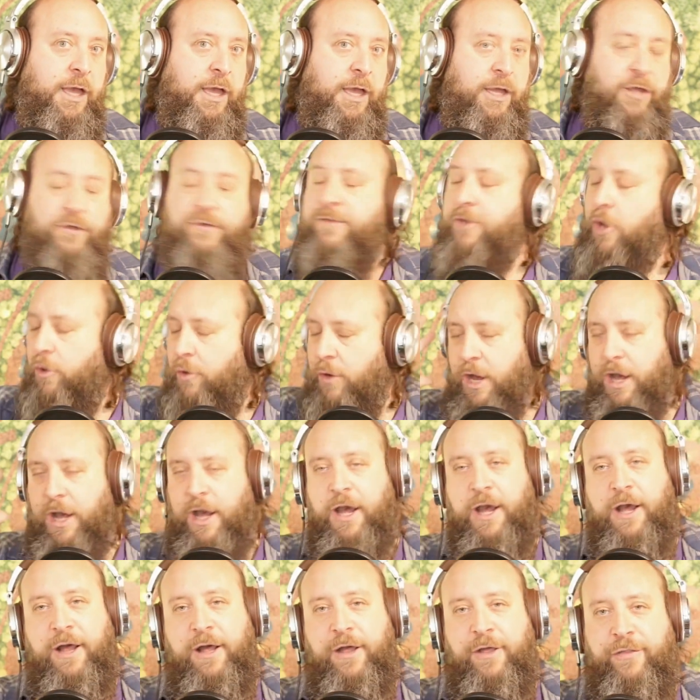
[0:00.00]

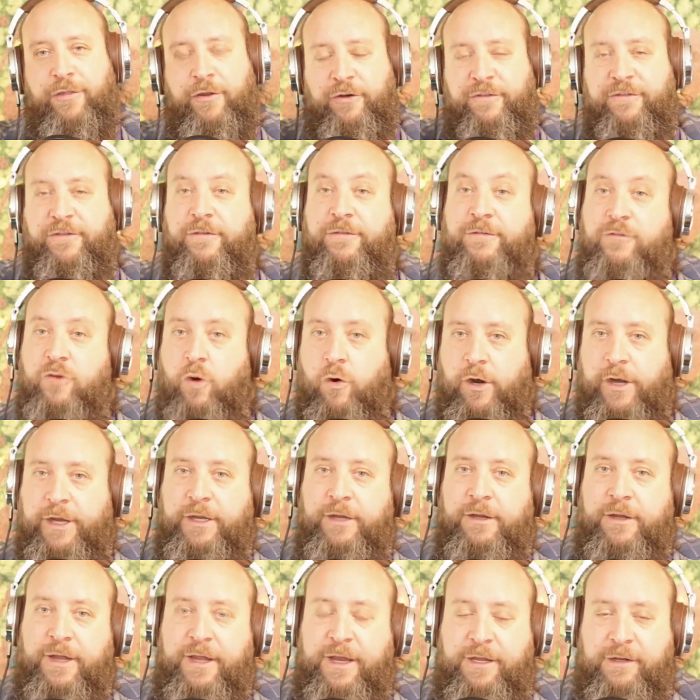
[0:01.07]
So there's a story
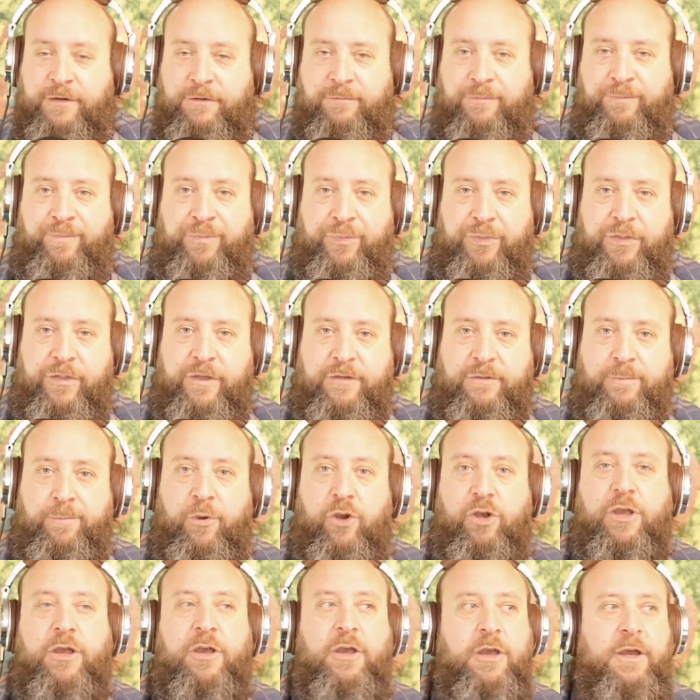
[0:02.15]
in this
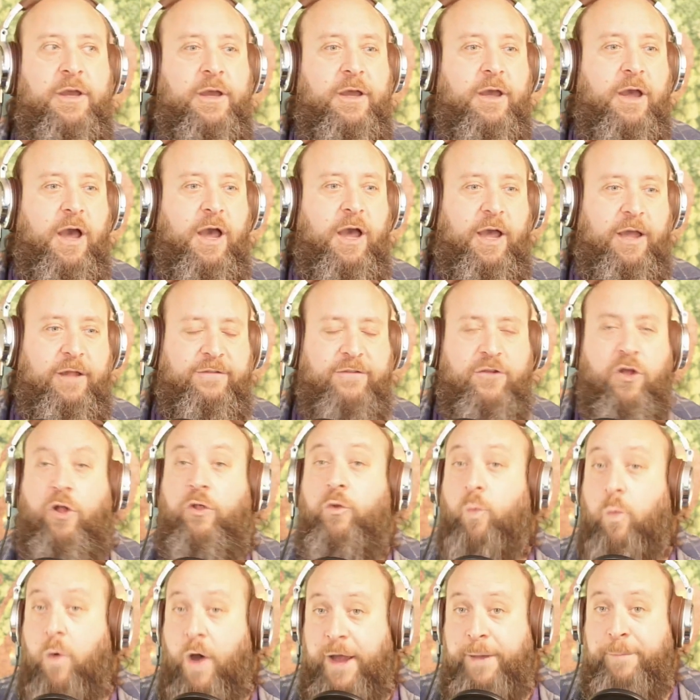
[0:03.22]
book. It's
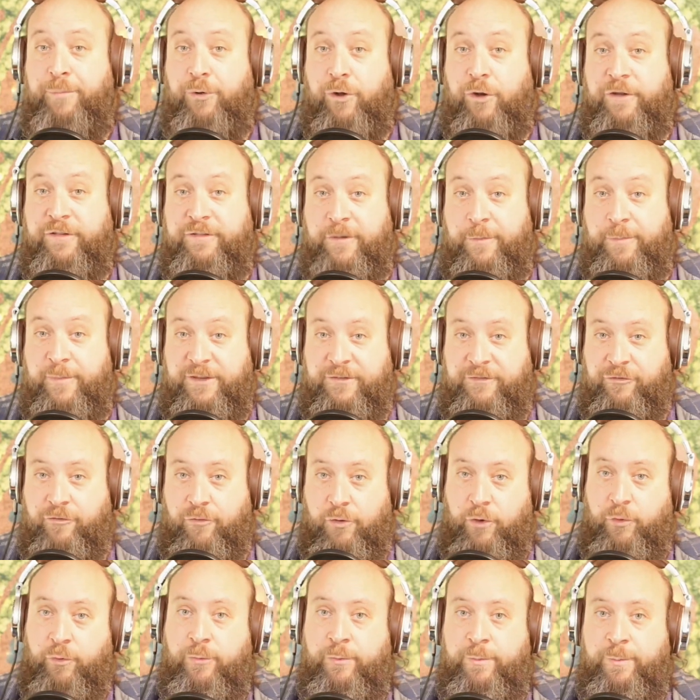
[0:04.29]
called Why Buddhism is
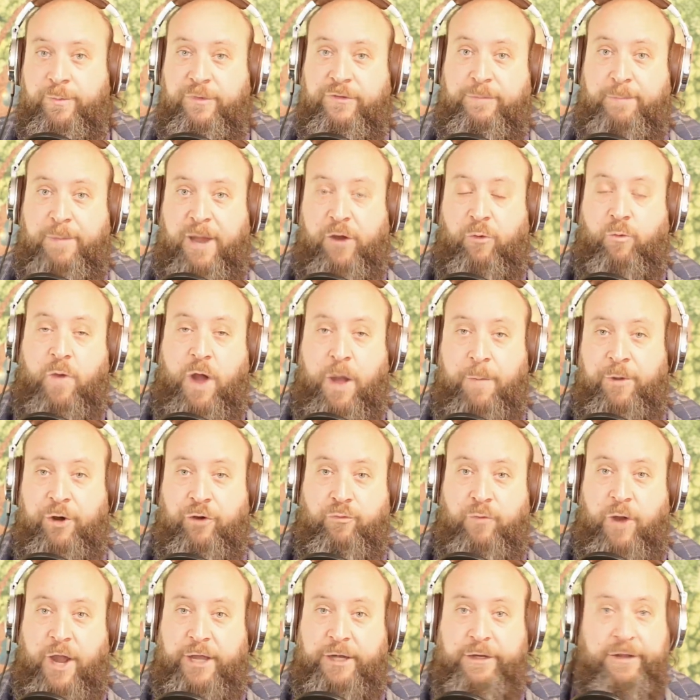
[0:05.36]
True. It's by Robert
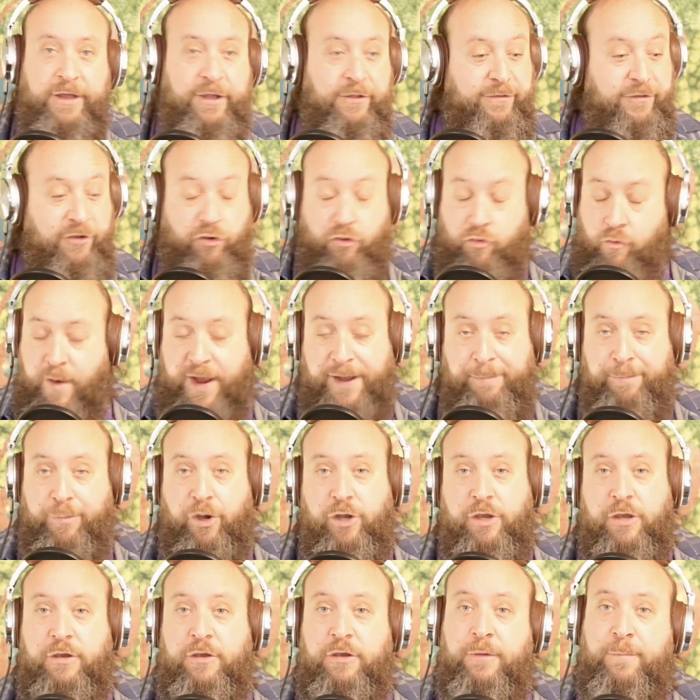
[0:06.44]
Wright. It's a great
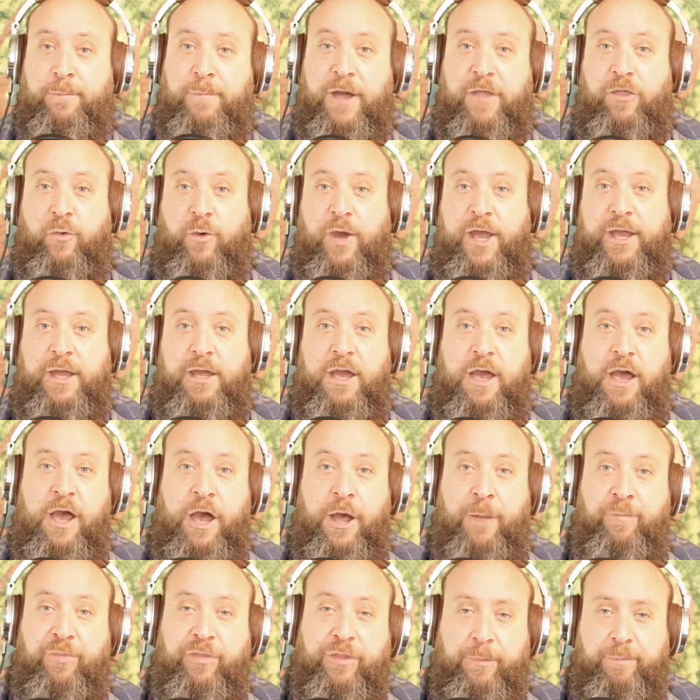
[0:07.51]
book, by the way.
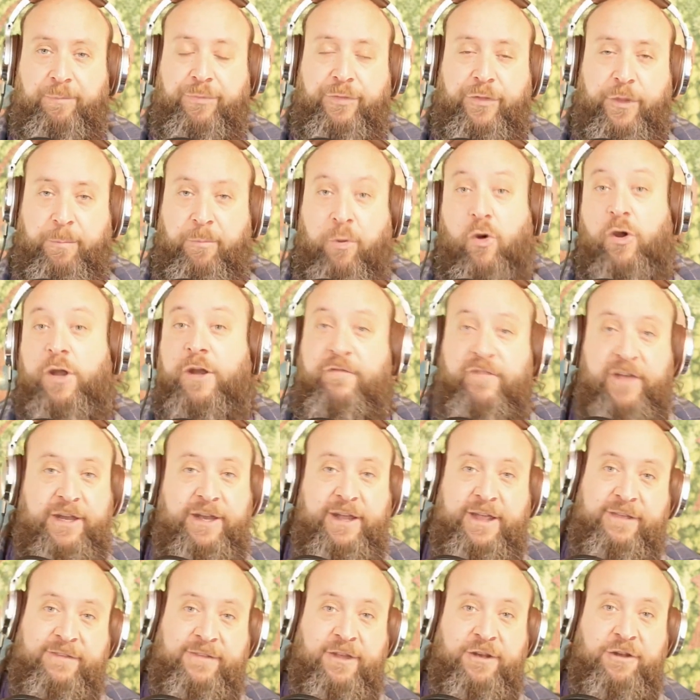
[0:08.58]
The point of it
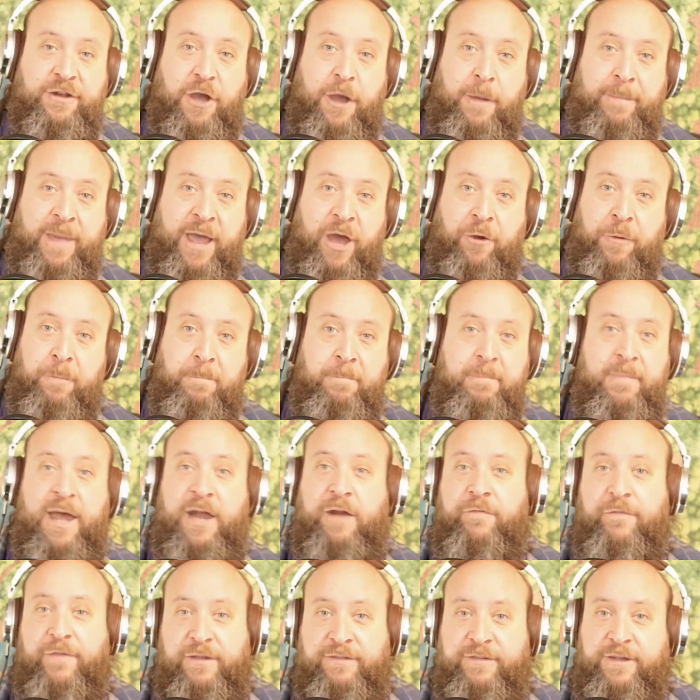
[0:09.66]
isn't about
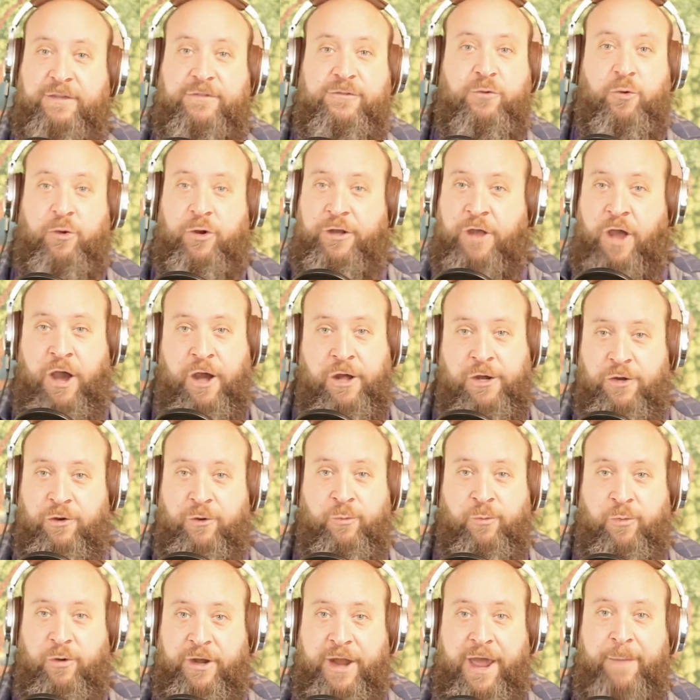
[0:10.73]
metaphysics or God or
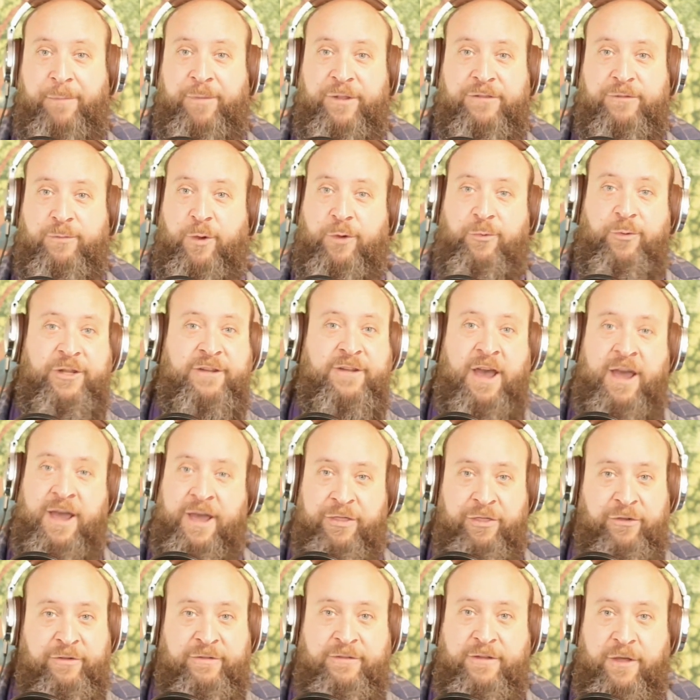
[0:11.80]
what happens when we die.
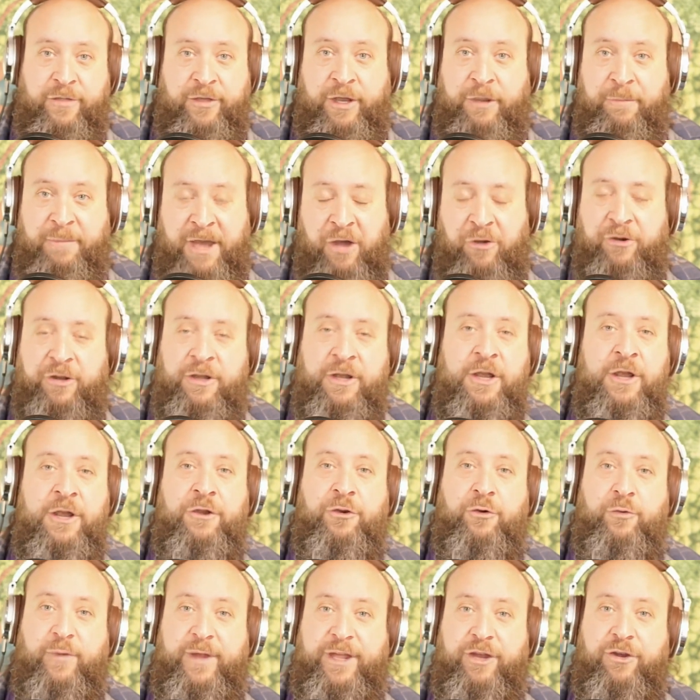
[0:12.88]
There's nothing about
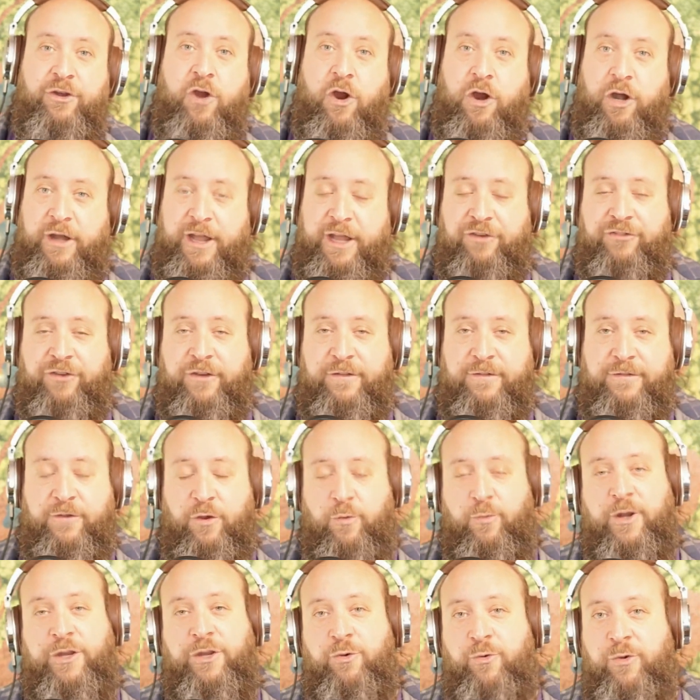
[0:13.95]
reincarnation. So
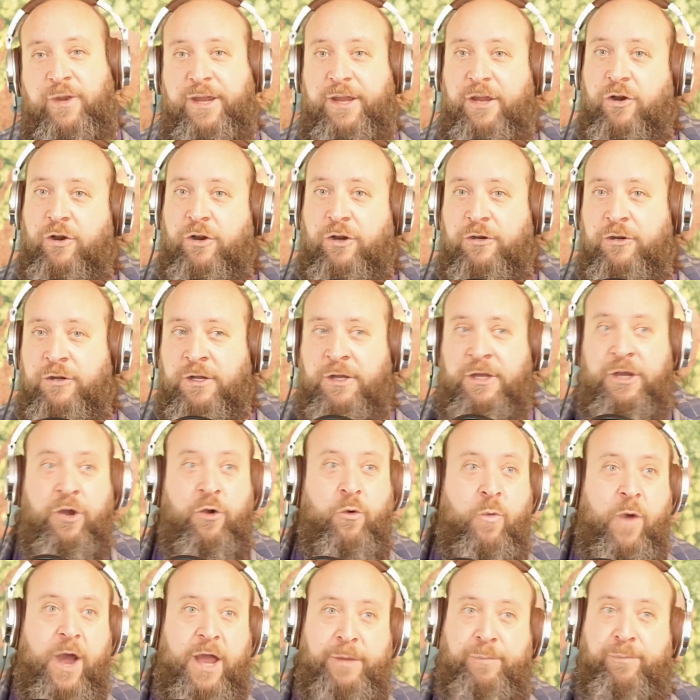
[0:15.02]
when you hear
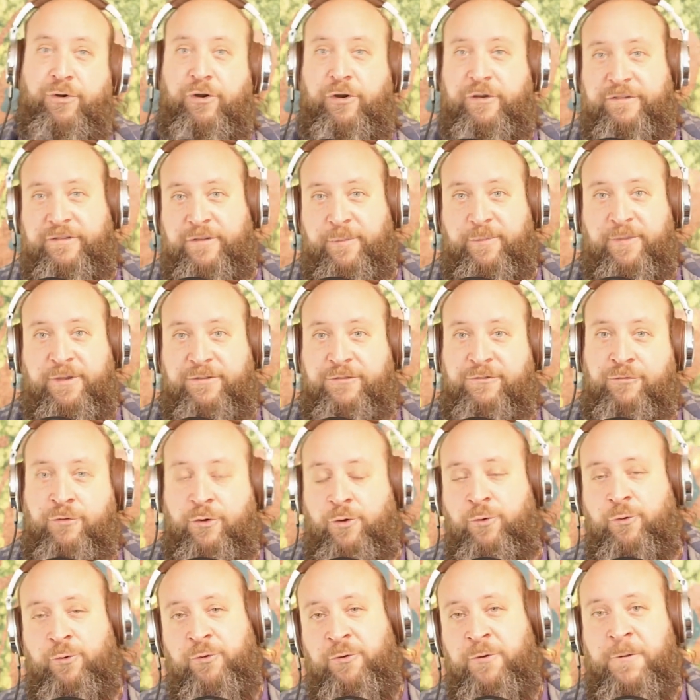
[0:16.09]
Why Buddhism is
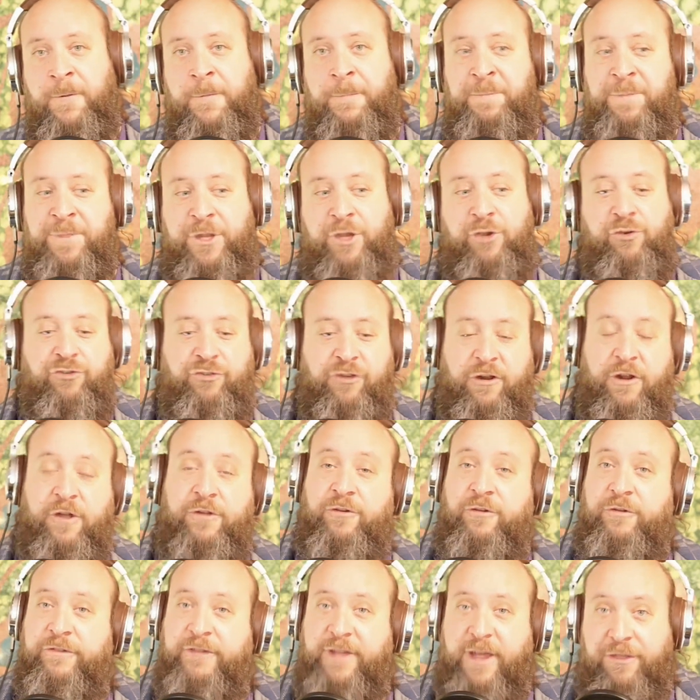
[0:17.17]
True, you should
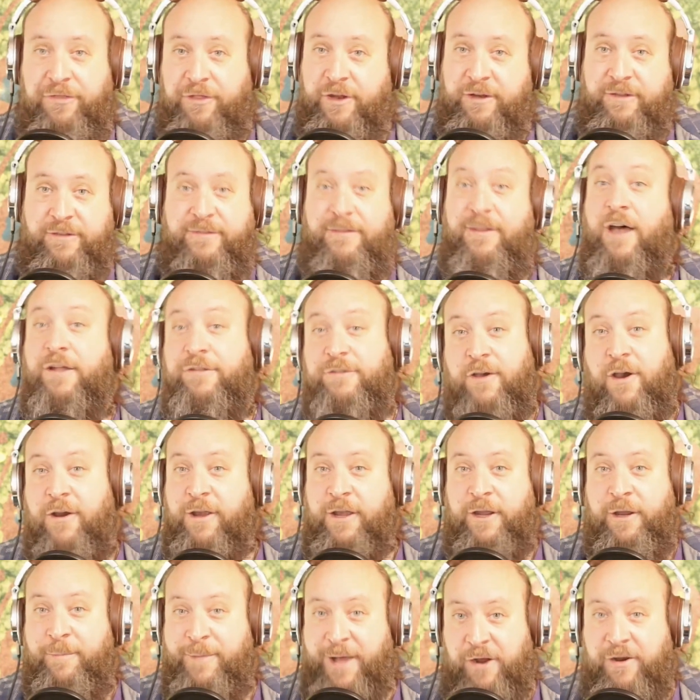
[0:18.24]
understand that it's not
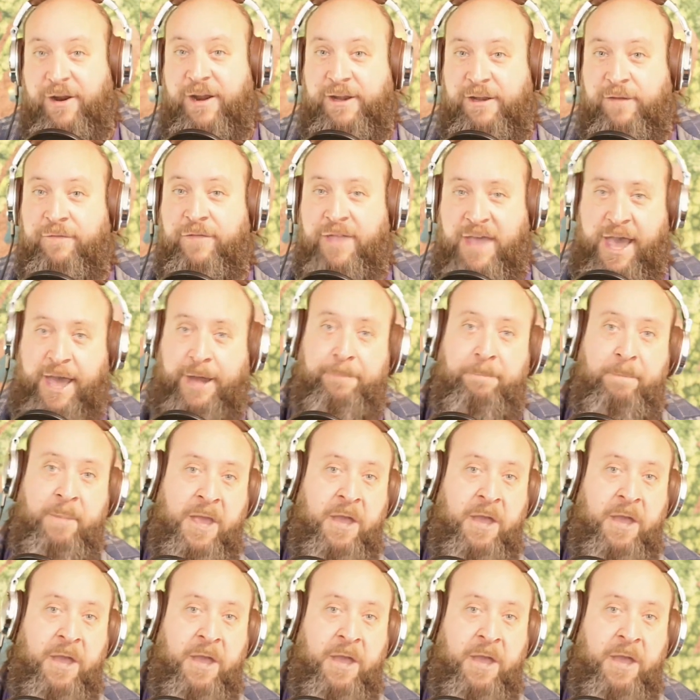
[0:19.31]
talking about any of that.